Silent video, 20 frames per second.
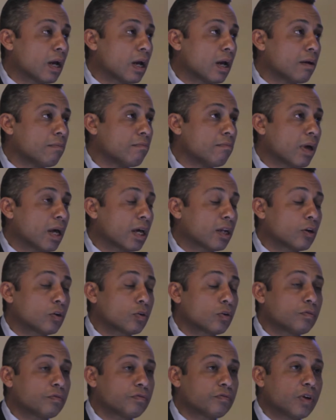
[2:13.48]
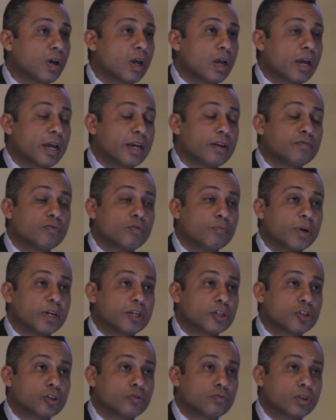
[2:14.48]
a lot of
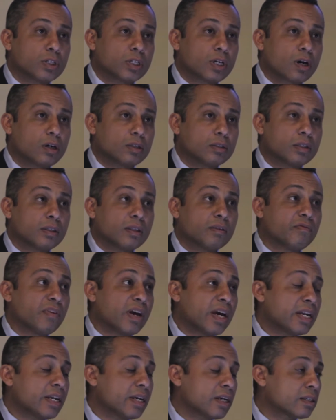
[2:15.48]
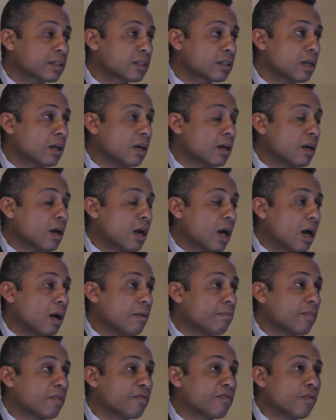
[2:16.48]
information regarding the various
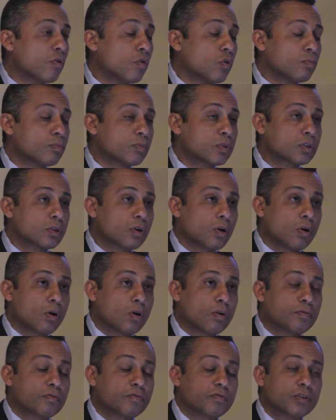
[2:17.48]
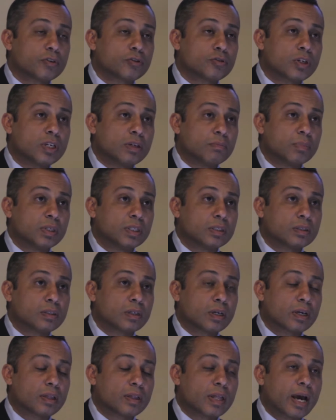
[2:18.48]
forms of treatment
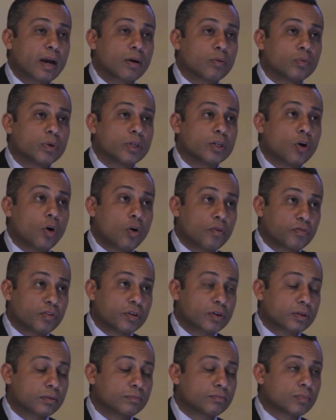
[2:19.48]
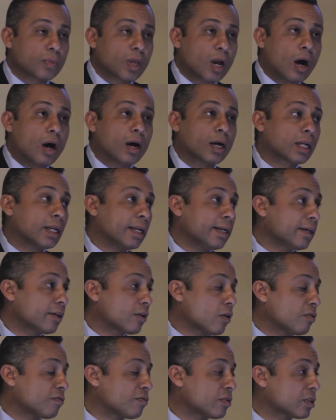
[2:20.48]
that we offer. Our clinic
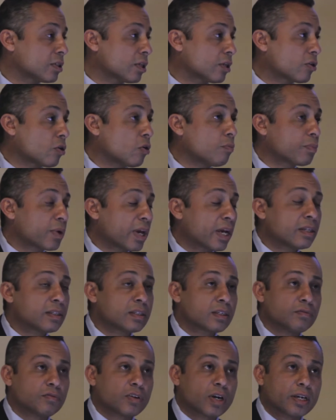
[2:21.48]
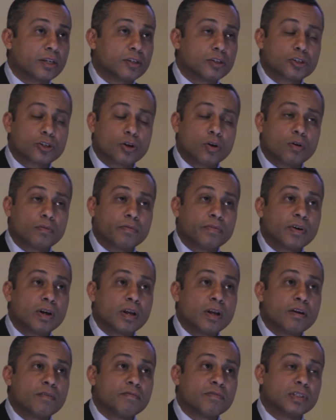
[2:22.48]
offers a comprehensive range of
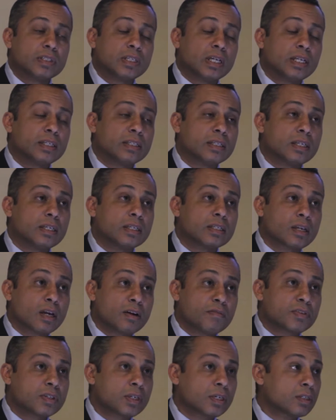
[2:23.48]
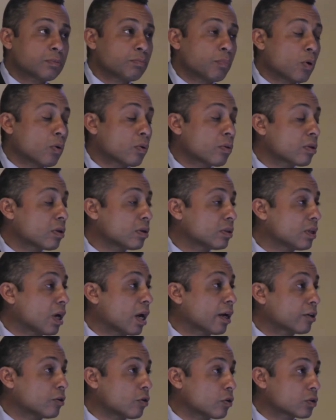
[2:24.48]
fertility services, both
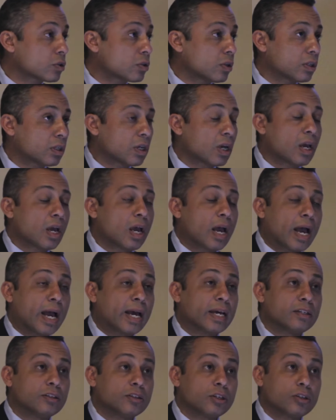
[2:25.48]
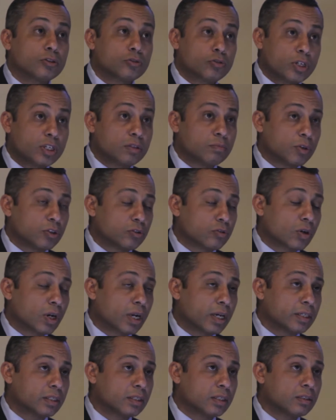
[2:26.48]
diagnostic and treatment
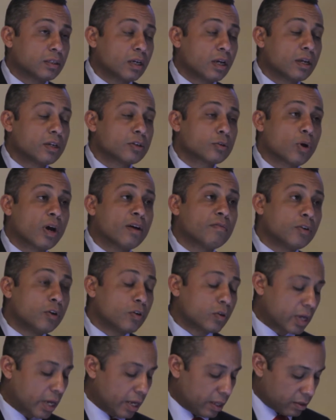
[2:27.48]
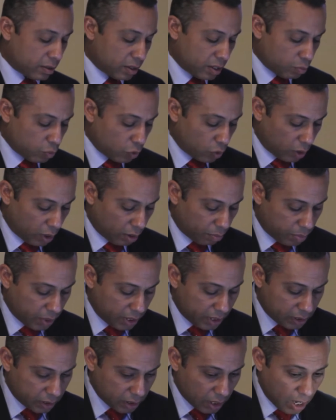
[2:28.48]
related. So have a look at the booklet,
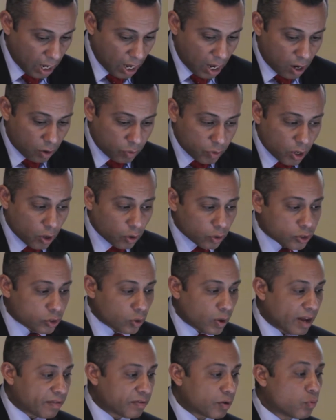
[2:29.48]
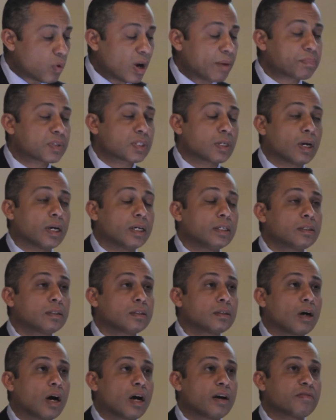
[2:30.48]
please. We also have a website,
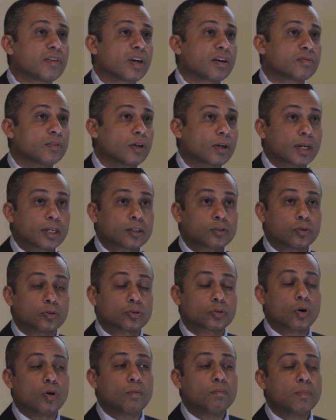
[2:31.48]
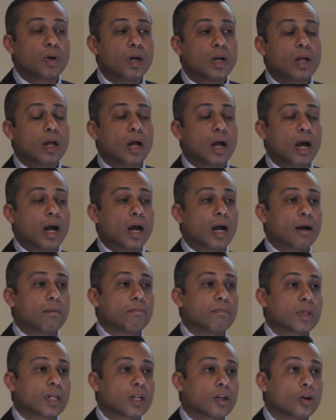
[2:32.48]
ivfdirect.com,
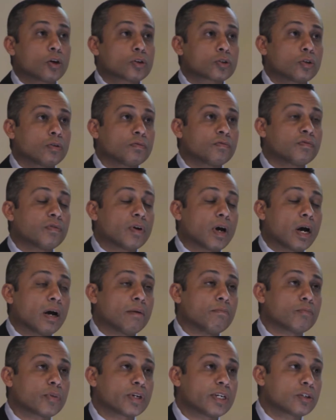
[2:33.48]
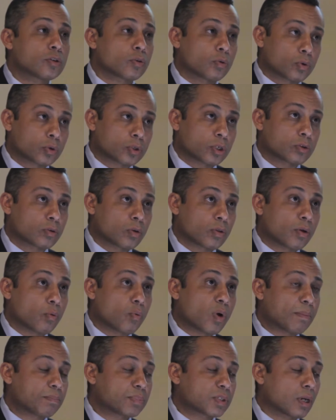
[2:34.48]
lots of resources on the
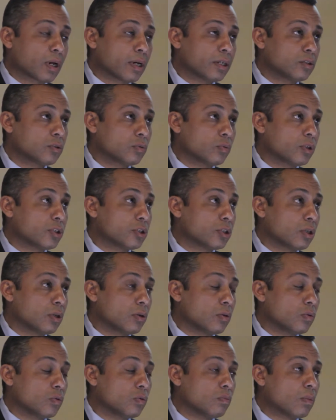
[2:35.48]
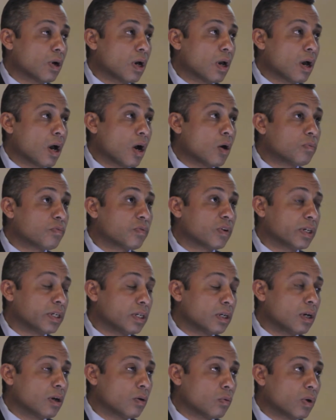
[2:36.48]
website which you hopefully
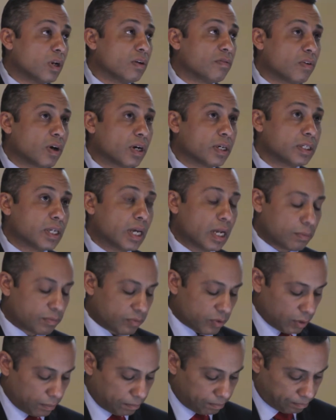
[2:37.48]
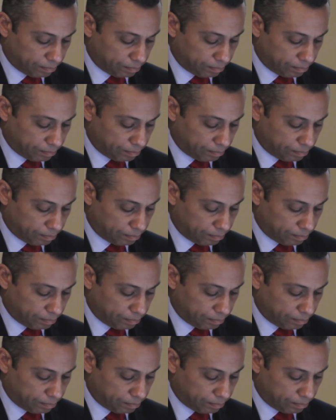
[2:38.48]
will find helpful.